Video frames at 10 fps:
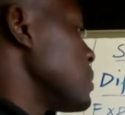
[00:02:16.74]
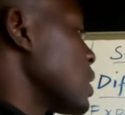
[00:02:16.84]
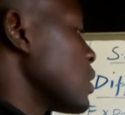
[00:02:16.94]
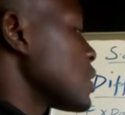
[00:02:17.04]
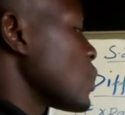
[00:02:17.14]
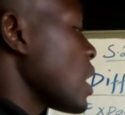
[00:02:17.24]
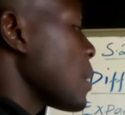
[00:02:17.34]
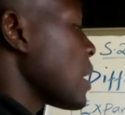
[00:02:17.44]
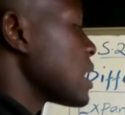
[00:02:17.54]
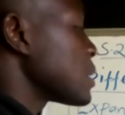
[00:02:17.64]
because we
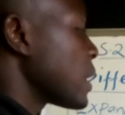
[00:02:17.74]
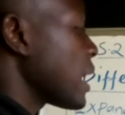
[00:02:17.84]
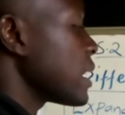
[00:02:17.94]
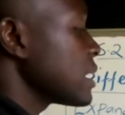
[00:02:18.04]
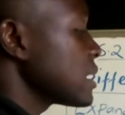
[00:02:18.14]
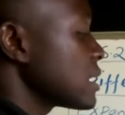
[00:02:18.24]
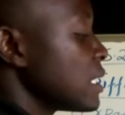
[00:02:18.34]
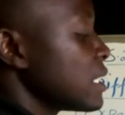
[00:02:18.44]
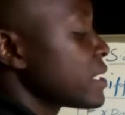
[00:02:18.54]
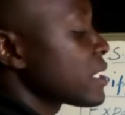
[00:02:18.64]
are
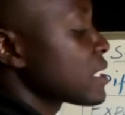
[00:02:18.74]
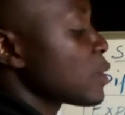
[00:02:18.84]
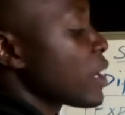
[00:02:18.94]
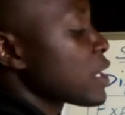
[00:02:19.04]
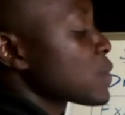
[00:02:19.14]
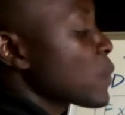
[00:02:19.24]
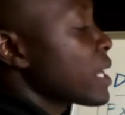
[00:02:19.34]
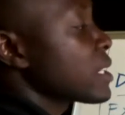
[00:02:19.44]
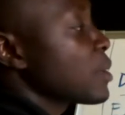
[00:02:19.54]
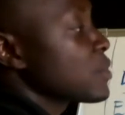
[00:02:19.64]
multiplying, is the same as
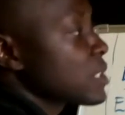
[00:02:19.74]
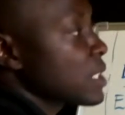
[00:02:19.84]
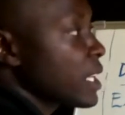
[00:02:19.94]
y times